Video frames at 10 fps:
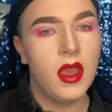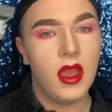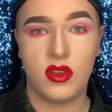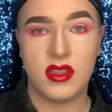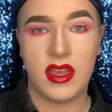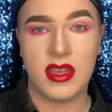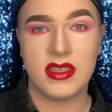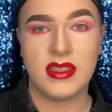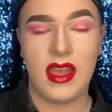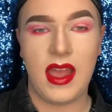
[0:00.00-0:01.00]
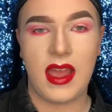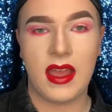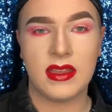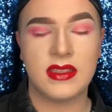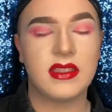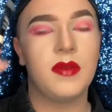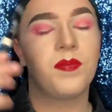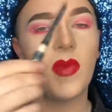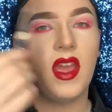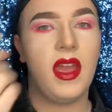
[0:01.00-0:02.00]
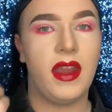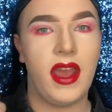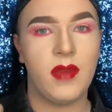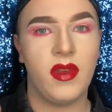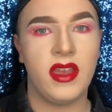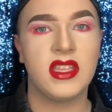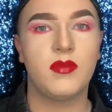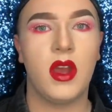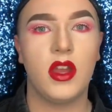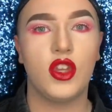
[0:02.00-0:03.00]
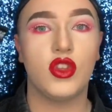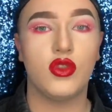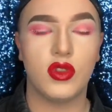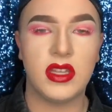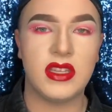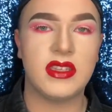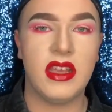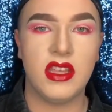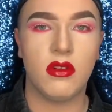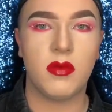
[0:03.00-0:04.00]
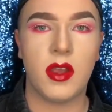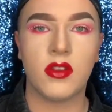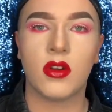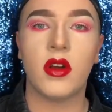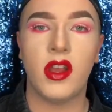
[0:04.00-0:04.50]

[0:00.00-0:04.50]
I use this as an eye base, but you do need to set it with powder or